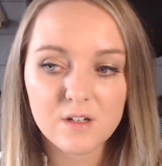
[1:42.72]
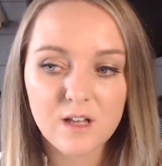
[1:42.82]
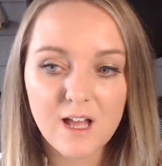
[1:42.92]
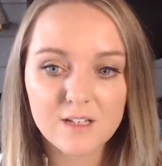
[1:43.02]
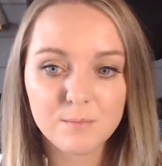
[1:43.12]

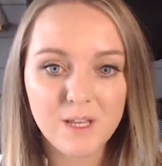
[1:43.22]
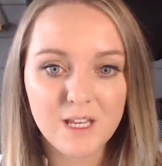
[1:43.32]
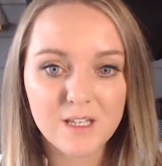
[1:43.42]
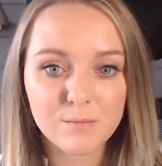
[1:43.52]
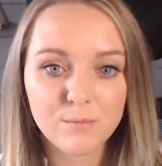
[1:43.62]
had
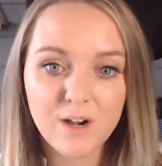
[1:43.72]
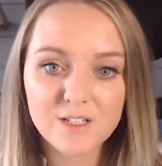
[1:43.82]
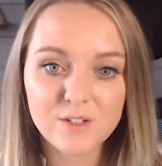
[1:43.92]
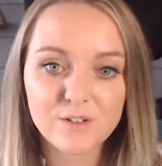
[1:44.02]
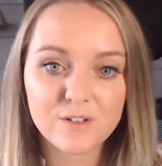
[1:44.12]
been
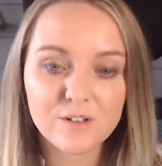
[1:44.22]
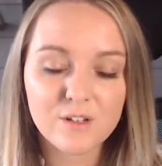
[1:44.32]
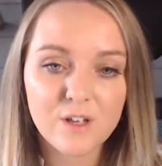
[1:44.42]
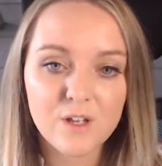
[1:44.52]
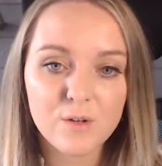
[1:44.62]
pregnant,
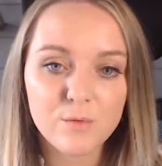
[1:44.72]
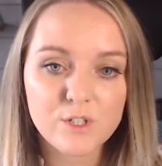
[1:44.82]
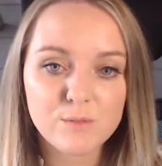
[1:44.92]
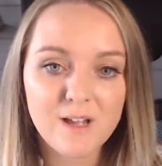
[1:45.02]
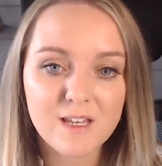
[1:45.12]

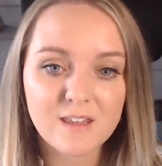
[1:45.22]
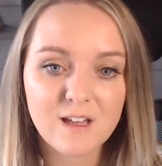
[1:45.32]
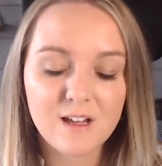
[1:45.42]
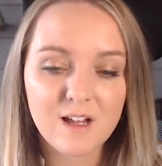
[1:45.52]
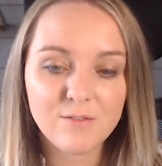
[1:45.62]
which meant
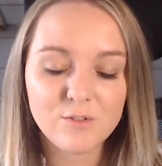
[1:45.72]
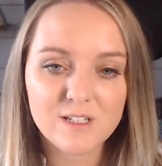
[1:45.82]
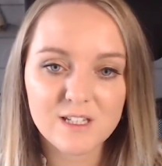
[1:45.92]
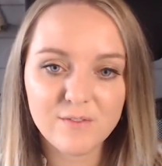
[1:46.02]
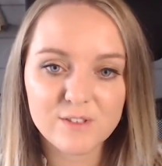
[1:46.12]
that after I
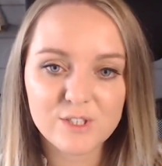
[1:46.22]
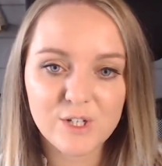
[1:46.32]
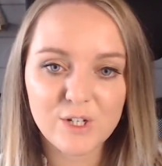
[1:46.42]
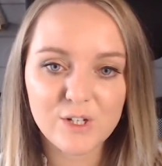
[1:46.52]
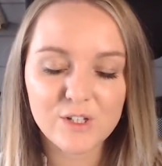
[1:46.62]
delivered
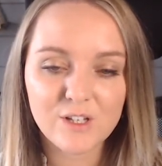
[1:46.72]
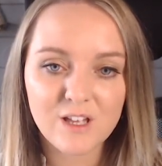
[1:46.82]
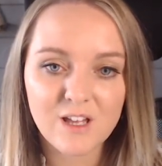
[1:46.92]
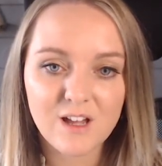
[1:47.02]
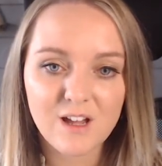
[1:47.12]
her,
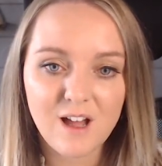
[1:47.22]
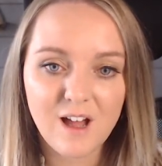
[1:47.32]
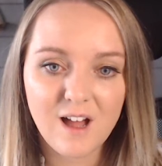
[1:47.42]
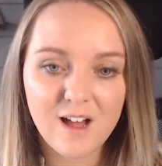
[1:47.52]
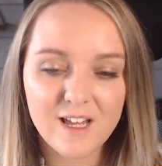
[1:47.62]

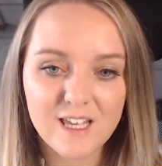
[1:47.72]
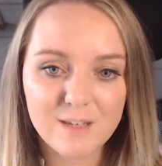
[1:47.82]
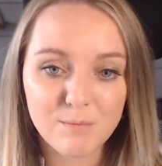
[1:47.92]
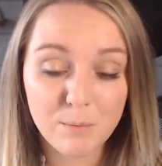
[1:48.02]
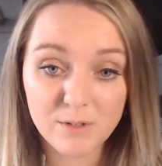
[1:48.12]
my
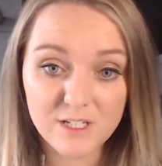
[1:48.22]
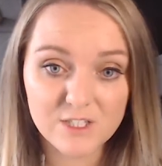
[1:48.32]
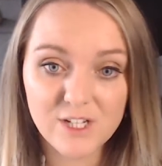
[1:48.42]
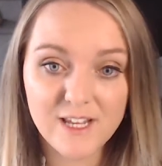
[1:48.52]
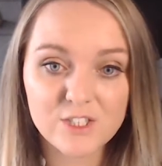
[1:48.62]
body had
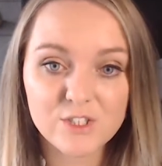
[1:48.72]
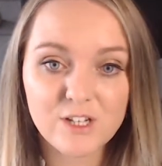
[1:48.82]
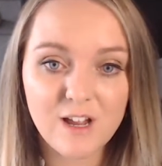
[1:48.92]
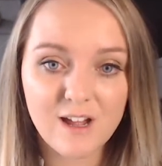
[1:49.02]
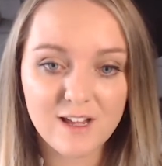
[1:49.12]
changed.
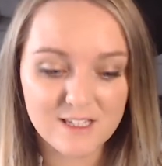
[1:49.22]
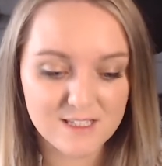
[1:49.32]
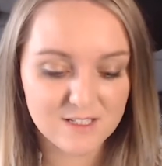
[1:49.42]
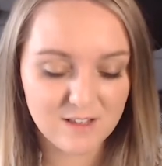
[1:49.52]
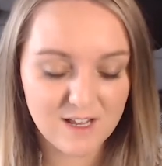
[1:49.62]
I
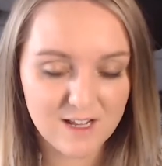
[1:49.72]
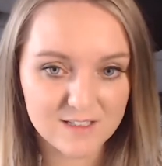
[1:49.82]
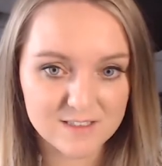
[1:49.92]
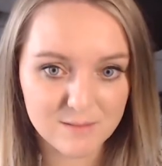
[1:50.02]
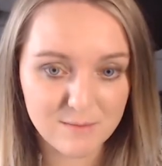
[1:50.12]
still
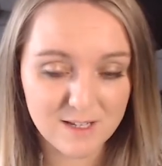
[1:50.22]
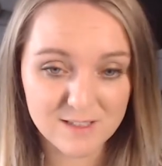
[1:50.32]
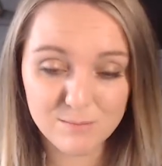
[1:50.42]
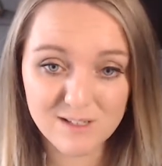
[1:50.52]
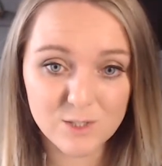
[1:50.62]
had my
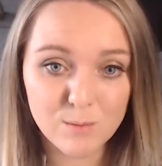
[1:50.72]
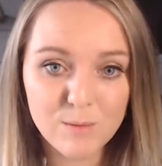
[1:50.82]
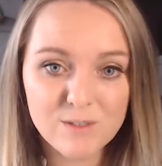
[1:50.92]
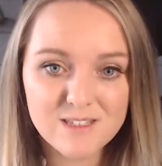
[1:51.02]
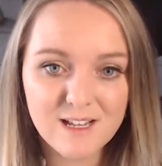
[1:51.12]
tummy
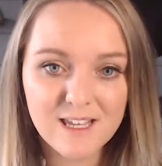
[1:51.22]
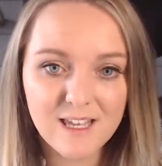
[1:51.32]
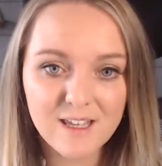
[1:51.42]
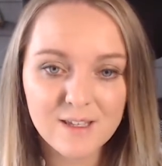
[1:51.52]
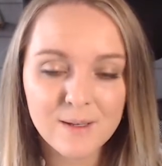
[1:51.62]
was
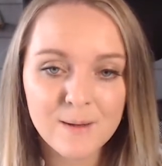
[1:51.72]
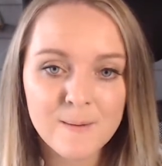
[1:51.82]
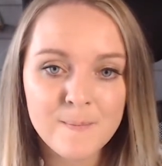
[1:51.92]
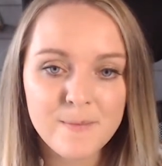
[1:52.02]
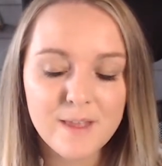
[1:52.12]
saggy.
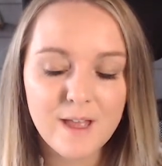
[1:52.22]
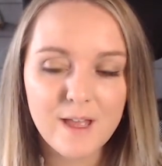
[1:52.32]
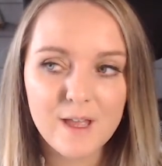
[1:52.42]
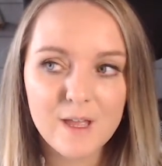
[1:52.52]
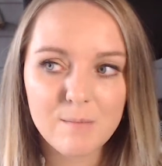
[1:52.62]

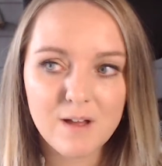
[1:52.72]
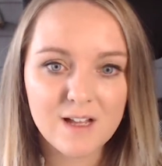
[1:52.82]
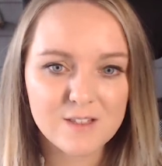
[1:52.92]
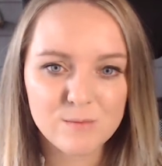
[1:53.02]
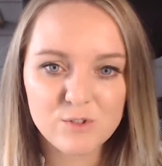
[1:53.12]
I
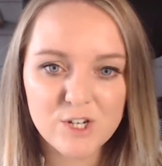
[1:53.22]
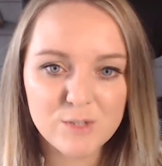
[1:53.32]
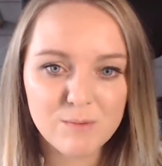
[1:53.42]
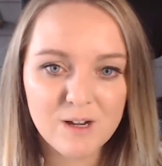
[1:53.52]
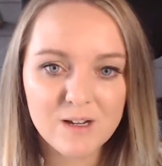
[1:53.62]
had some
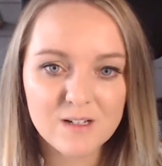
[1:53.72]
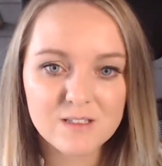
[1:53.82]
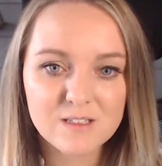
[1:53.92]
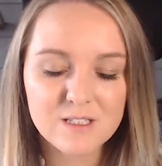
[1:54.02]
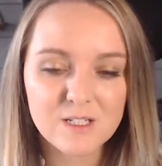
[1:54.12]
stretch
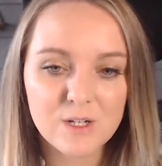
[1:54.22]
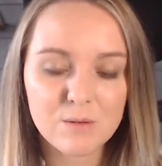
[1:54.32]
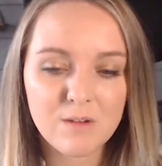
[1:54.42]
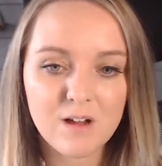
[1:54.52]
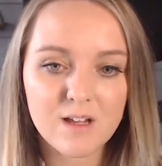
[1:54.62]
marks.
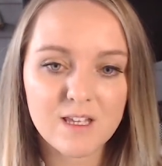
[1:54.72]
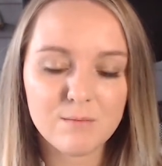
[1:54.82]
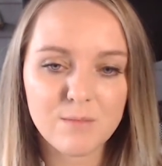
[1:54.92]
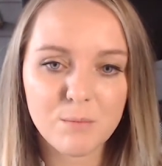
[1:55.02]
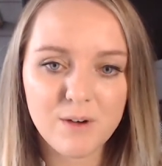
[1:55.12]
My
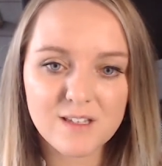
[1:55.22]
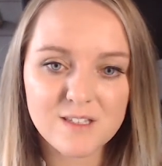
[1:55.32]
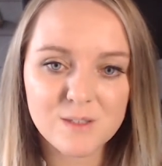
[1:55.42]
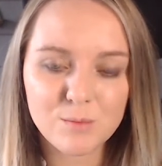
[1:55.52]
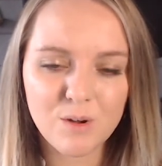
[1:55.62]

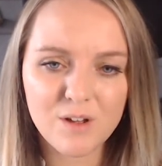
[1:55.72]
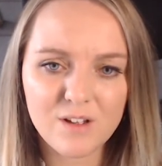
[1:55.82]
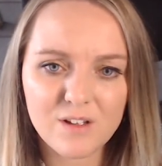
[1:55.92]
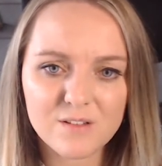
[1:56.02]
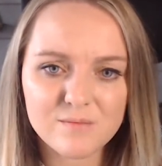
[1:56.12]
breasts
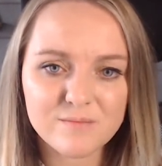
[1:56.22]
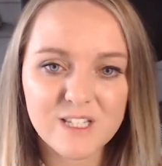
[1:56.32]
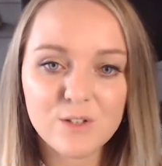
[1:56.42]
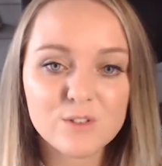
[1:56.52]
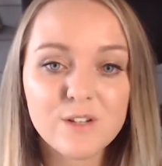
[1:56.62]
they
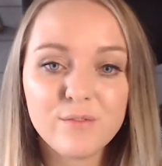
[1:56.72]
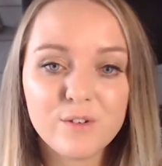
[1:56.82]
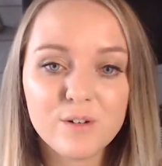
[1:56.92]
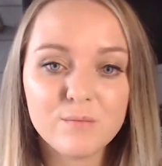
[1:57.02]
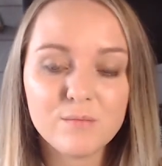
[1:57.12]
looked
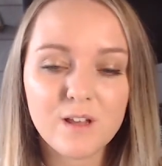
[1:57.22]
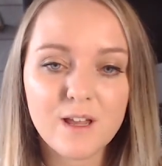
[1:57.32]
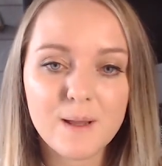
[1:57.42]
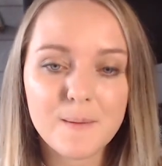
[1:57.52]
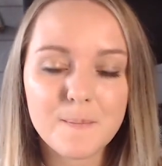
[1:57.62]
different.
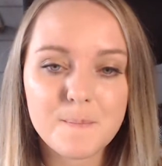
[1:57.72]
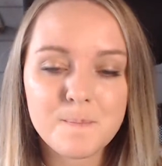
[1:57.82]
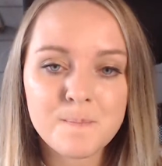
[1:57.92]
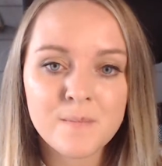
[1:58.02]
And